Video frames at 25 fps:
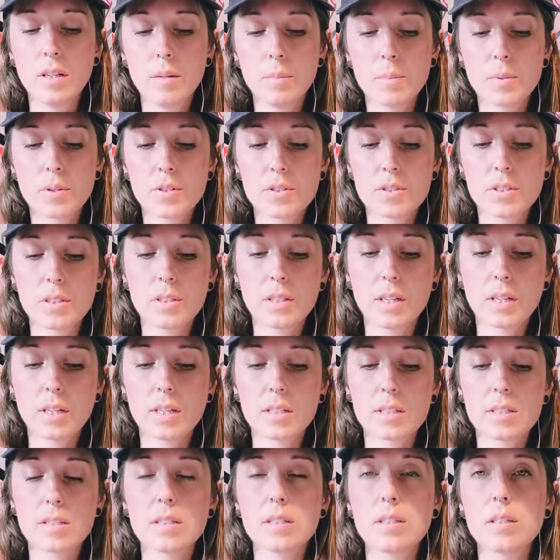person that
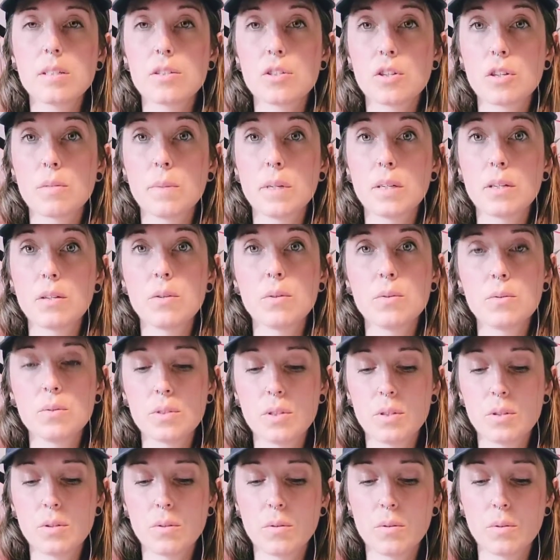gets to determine who's
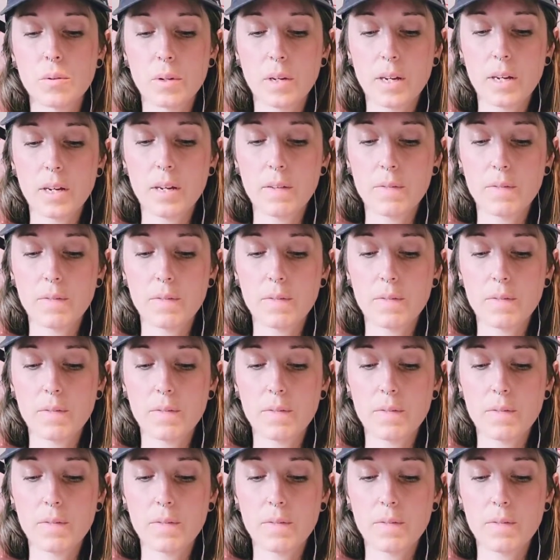who, okay?